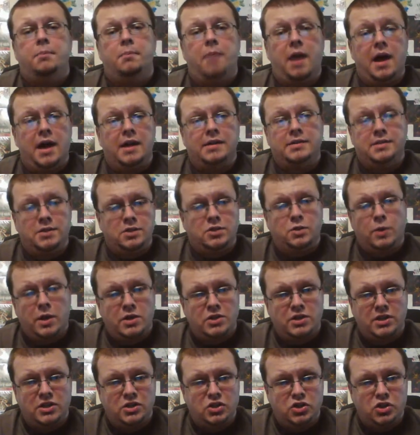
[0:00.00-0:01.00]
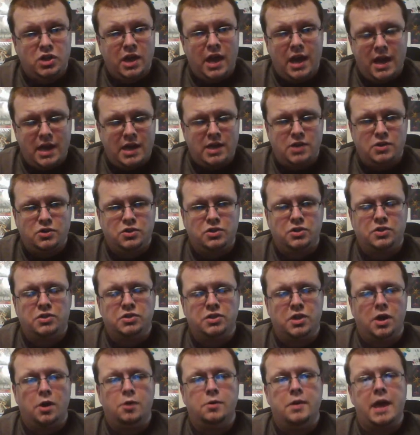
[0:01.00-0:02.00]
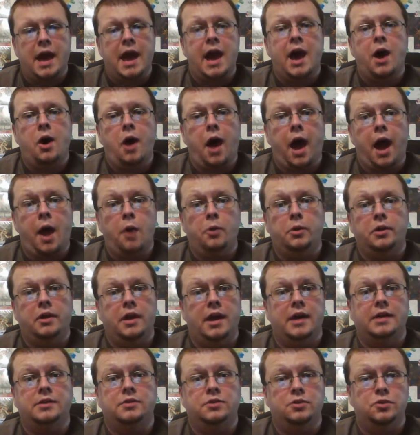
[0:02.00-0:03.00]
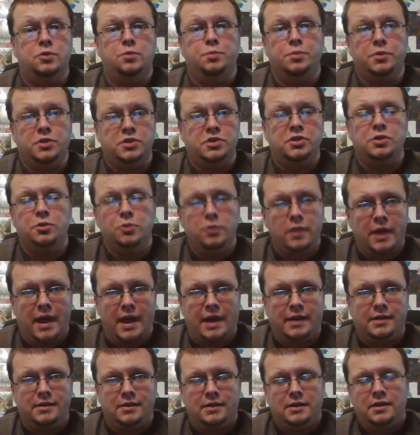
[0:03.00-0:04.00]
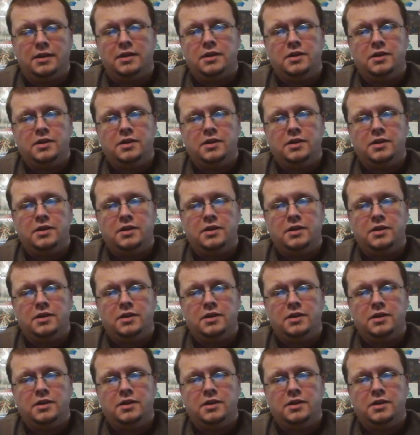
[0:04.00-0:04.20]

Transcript: My situation has changed, so now I would like to pursue that.